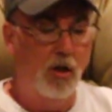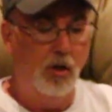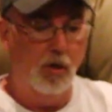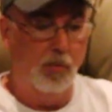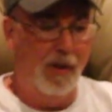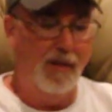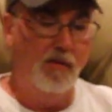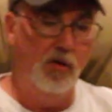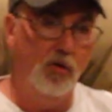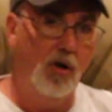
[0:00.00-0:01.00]
You can place
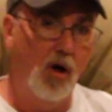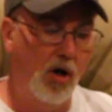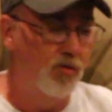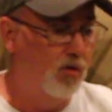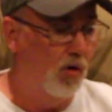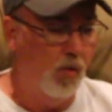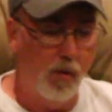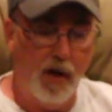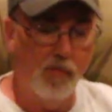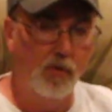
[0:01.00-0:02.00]
it in your console,
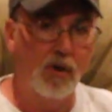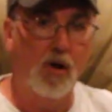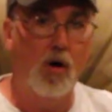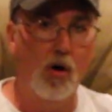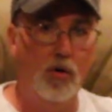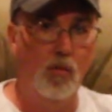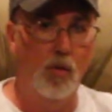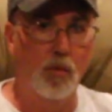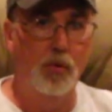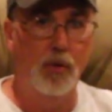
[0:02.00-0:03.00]
wherever in the car you
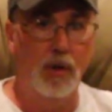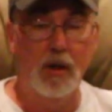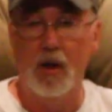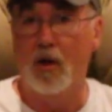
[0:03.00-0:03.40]
want to put it.